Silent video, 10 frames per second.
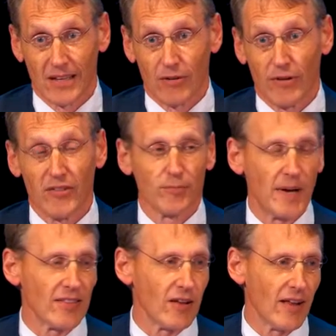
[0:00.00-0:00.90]
We
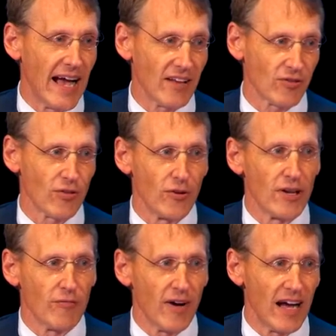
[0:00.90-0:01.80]
spent the last
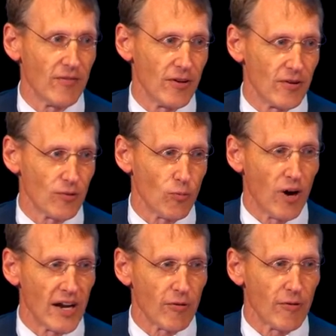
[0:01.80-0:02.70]
35 years
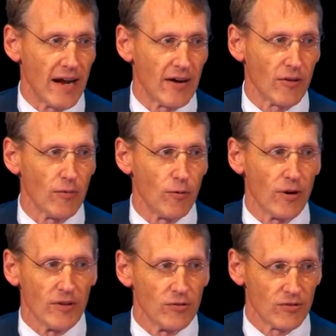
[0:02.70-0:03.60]
wandering around in the
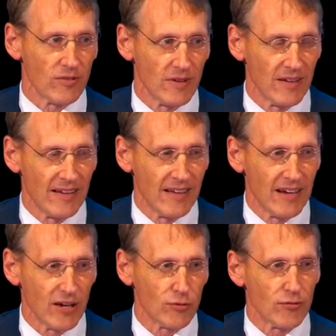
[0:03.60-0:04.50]
woods
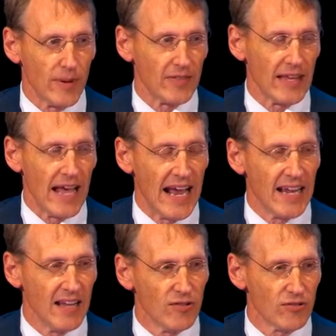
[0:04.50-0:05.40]
because we spent the
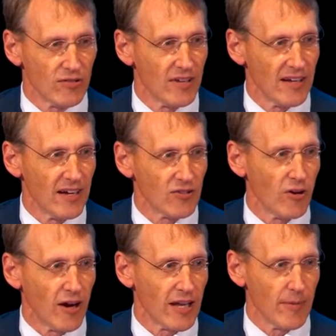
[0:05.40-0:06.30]
80s
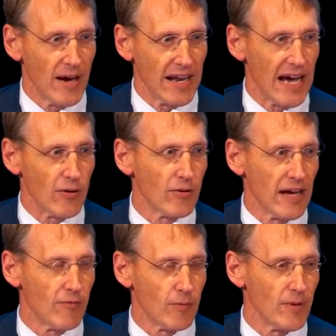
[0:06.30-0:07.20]
talking about how to
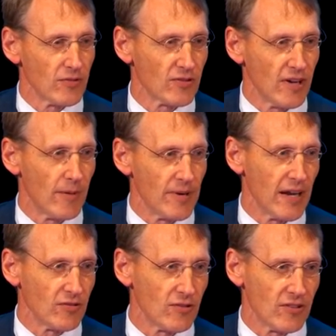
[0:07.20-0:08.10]
account for business
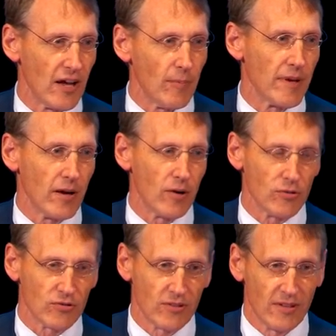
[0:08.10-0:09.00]
combinations and
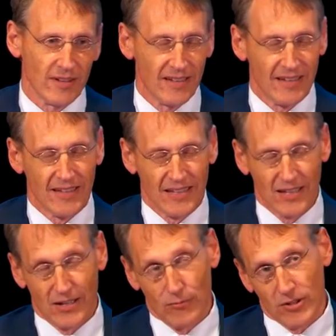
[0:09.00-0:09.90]
LBOs.
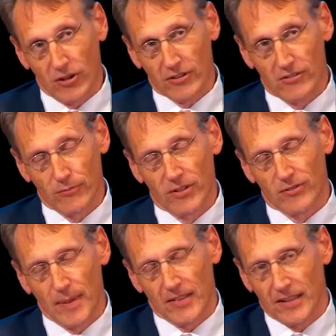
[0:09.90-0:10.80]
We
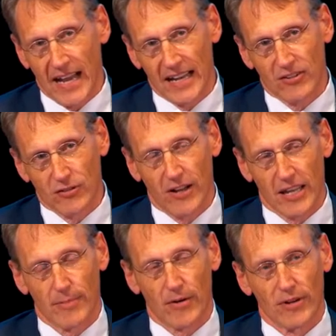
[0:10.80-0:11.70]
spent the 90s
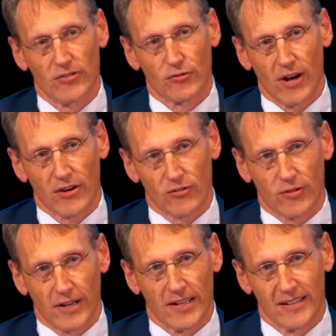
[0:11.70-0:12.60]
talking about
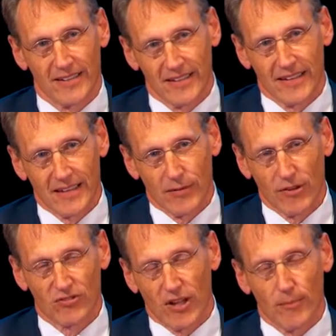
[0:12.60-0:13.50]
restructuring. We
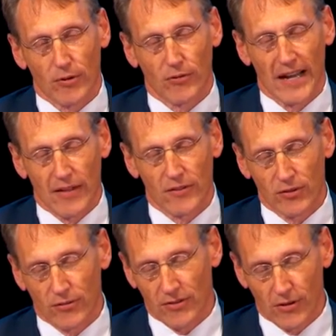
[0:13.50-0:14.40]
stumbled around
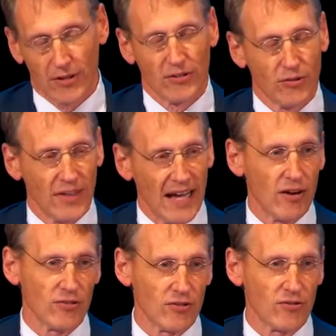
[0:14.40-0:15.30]
the early 2000s